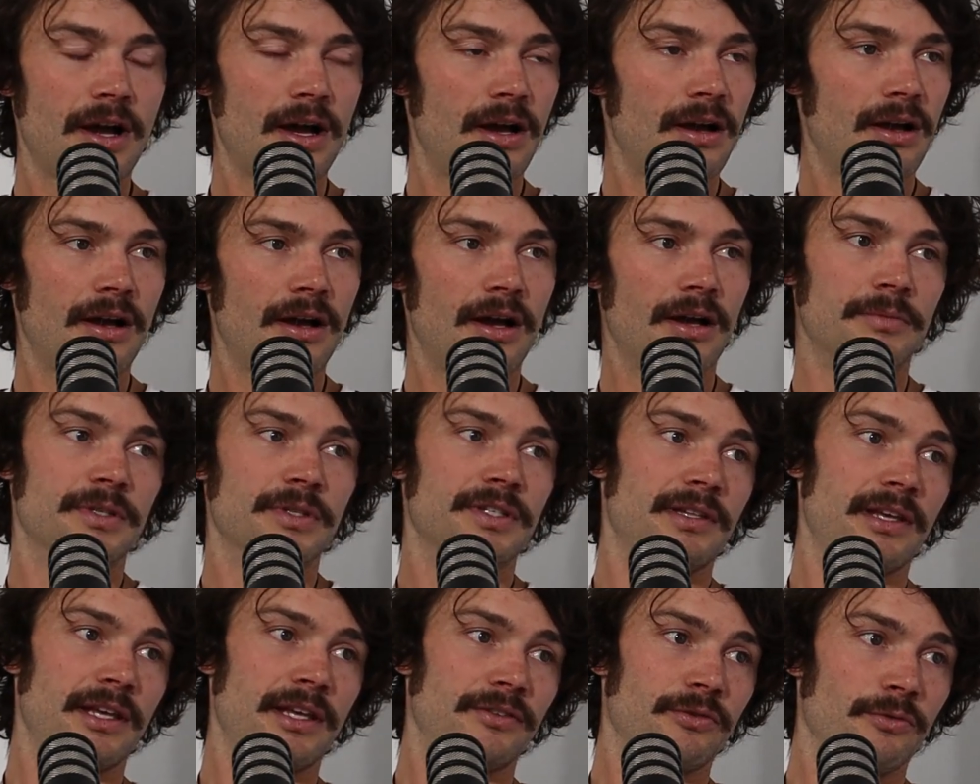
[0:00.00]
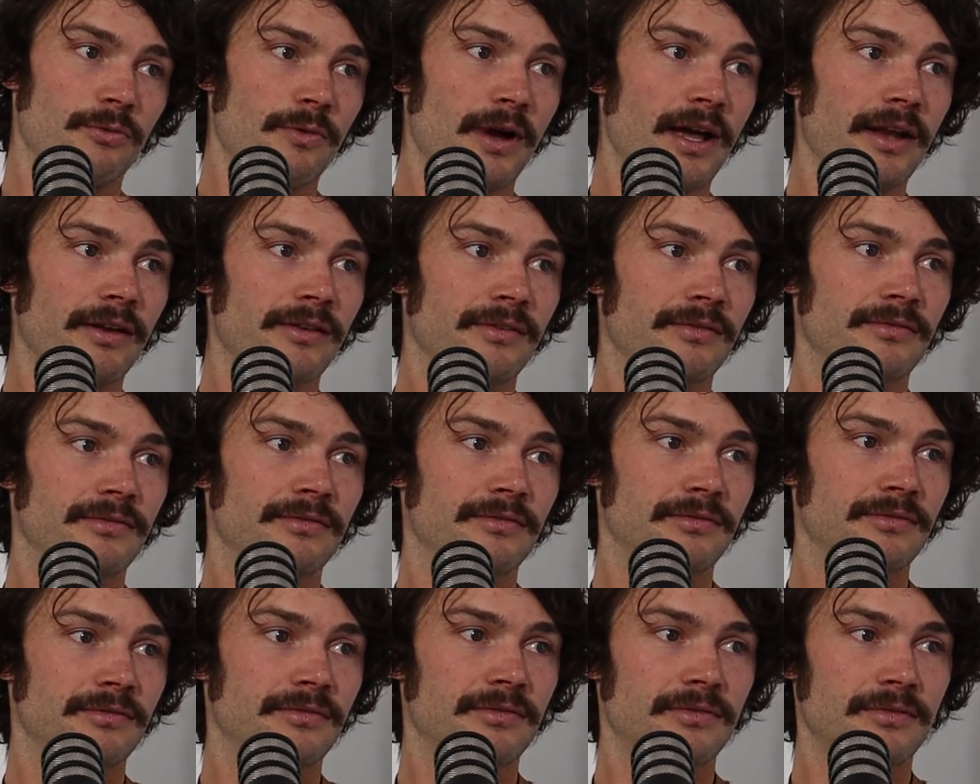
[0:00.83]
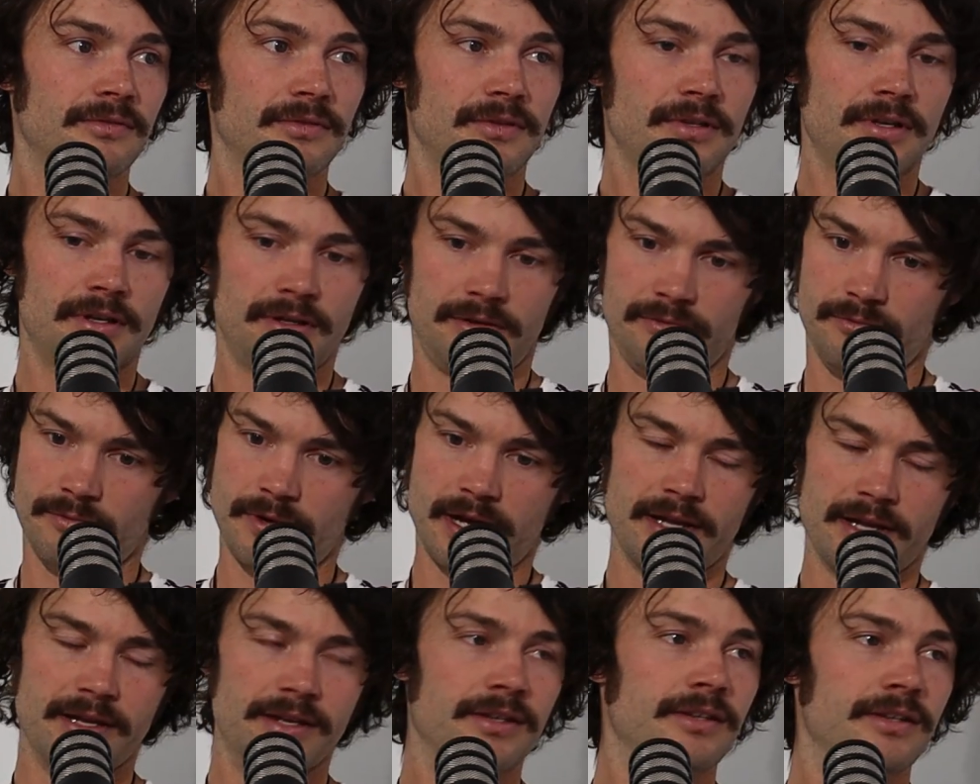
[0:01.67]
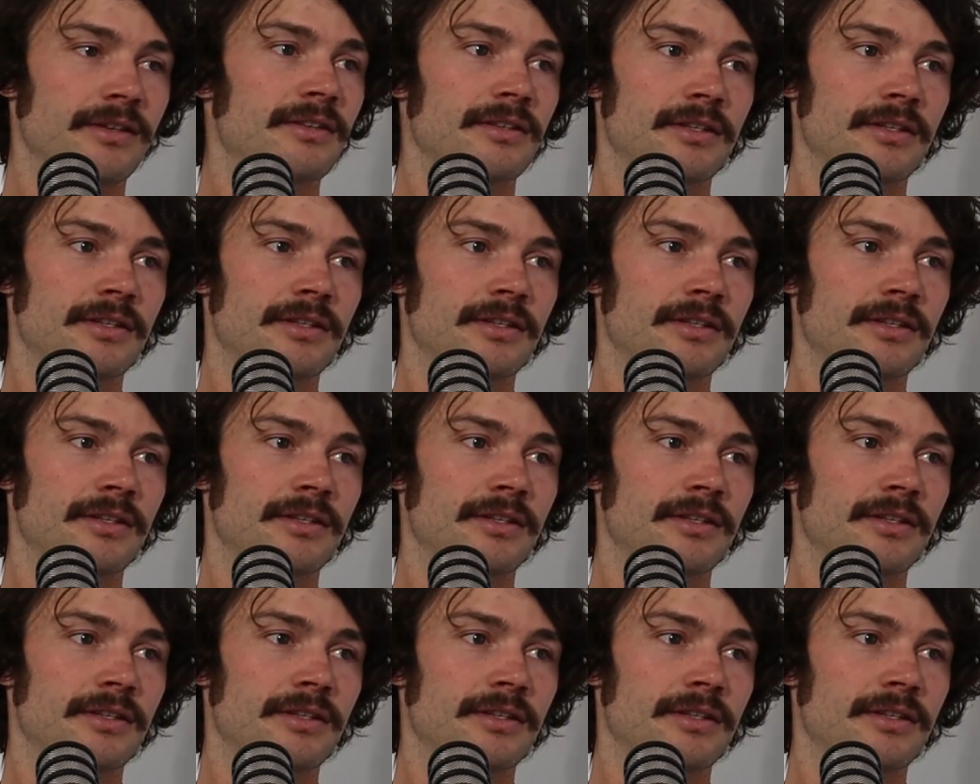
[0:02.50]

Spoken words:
I'm just there to run. I run.